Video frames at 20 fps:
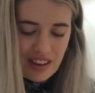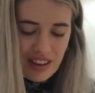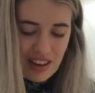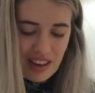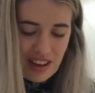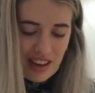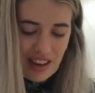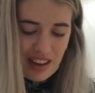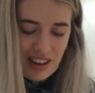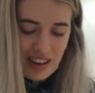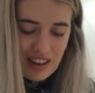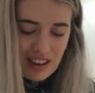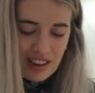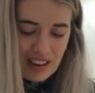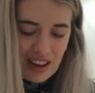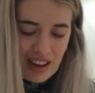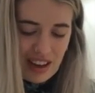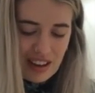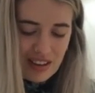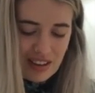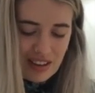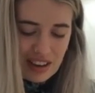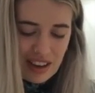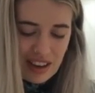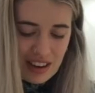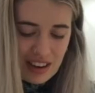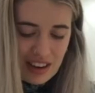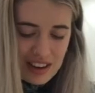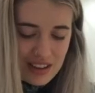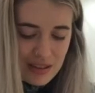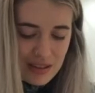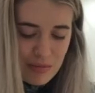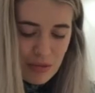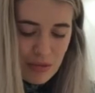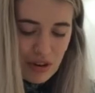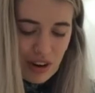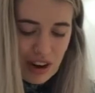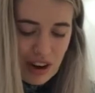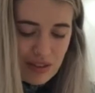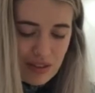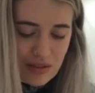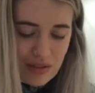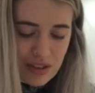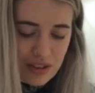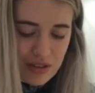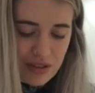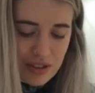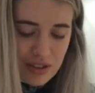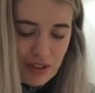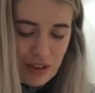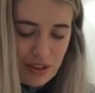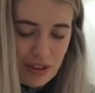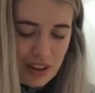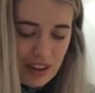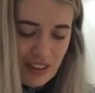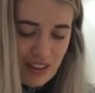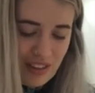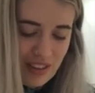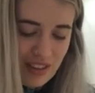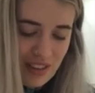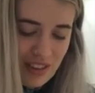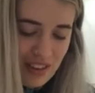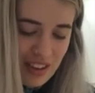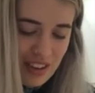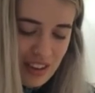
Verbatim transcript: Yeah, yeah, you'll get like some creative juice flowing.